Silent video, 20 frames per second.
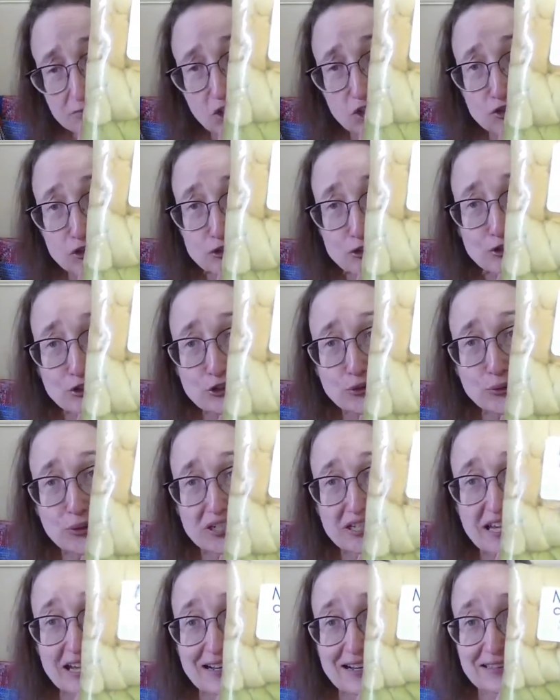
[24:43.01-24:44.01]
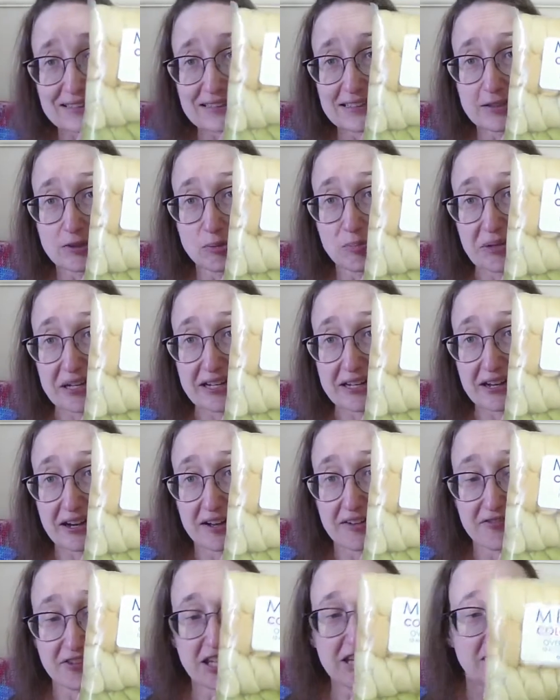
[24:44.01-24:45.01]
so that you can get a little bit
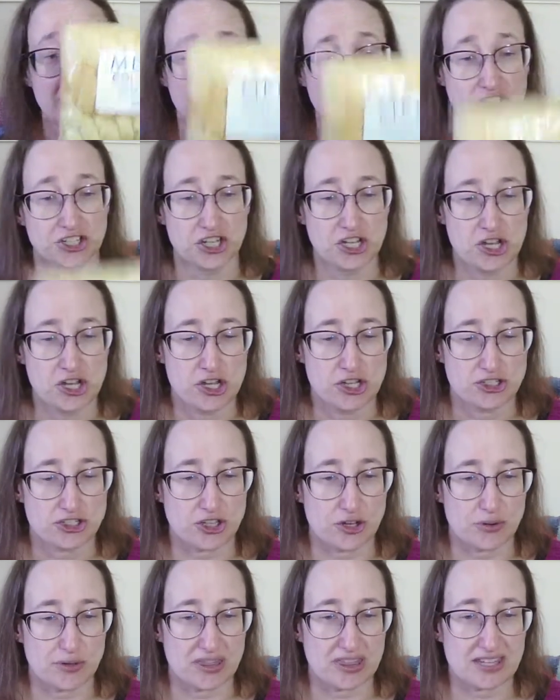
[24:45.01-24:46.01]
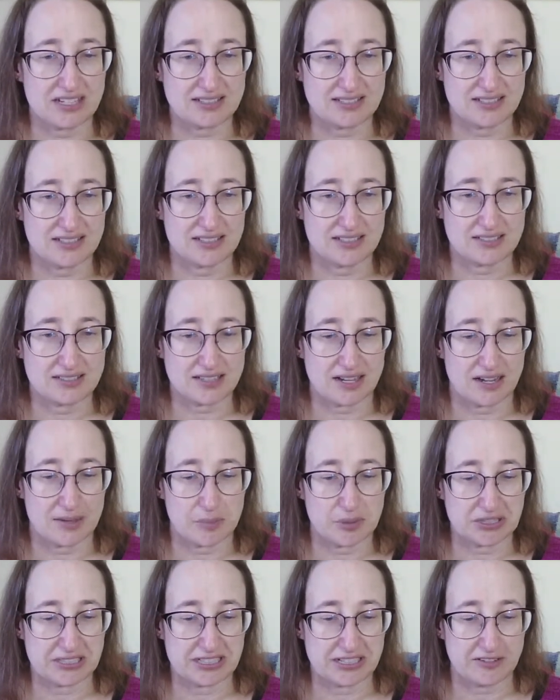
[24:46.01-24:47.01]
of each. So this is, I
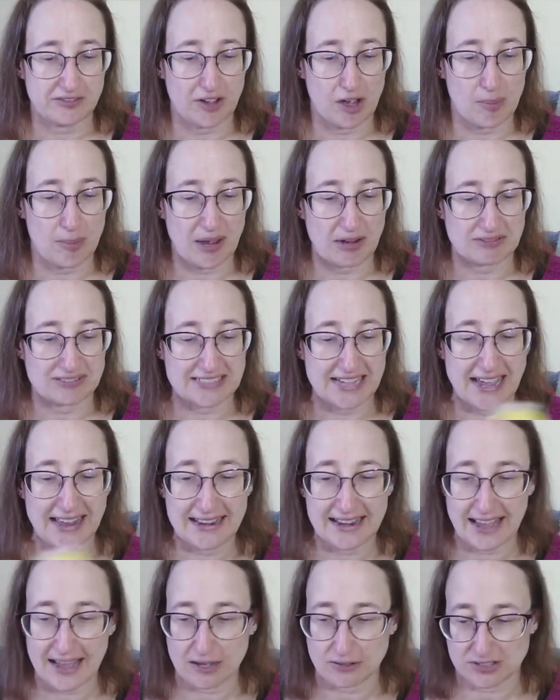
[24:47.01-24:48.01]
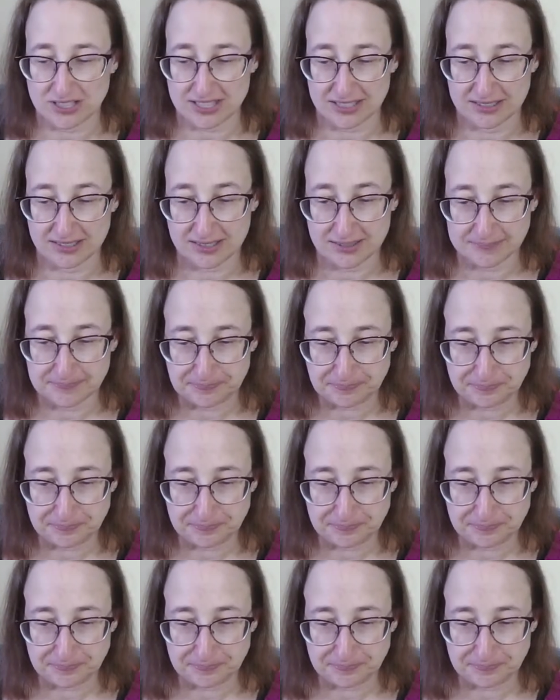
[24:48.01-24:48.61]
believe, about 10 ounces.